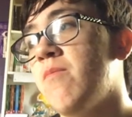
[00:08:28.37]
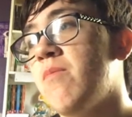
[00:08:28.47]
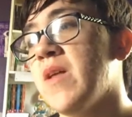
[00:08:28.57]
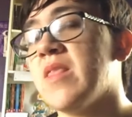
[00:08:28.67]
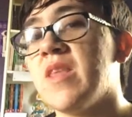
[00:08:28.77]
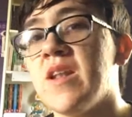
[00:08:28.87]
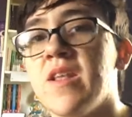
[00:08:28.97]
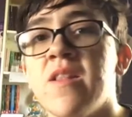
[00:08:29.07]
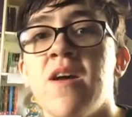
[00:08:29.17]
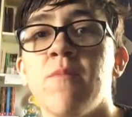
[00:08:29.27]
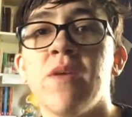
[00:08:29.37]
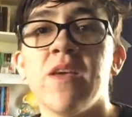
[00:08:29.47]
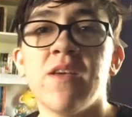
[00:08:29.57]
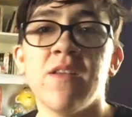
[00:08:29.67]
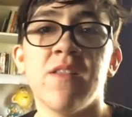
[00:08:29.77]
But that does not
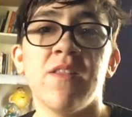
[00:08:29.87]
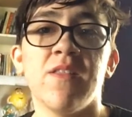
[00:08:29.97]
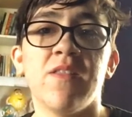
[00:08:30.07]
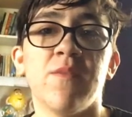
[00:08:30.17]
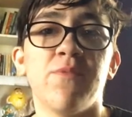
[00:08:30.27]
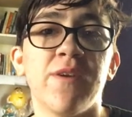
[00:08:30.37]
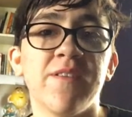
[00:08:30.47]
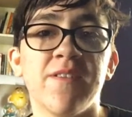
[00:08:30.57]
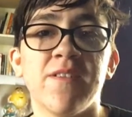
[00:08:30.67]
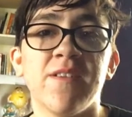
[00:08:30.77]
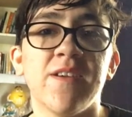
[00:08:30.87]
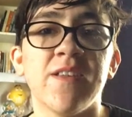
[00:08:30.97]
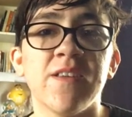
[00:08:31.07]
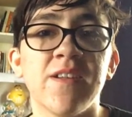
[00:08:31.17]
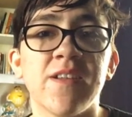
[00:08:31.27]
make his depression
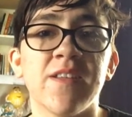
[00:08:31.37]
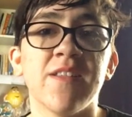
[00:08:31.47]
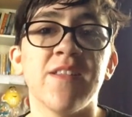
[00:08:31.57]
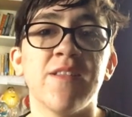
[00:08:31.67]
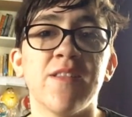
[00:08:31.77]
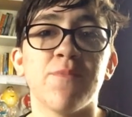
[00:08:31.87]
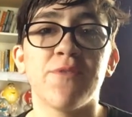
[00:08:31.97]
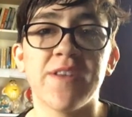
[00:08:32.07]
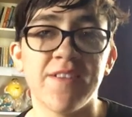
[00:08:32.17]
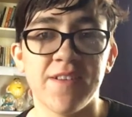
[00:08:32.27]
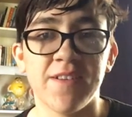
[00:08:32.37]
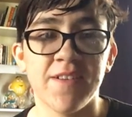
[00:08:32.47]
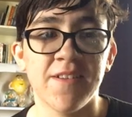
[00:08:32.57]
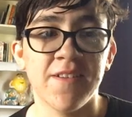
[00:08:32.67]
any less depression.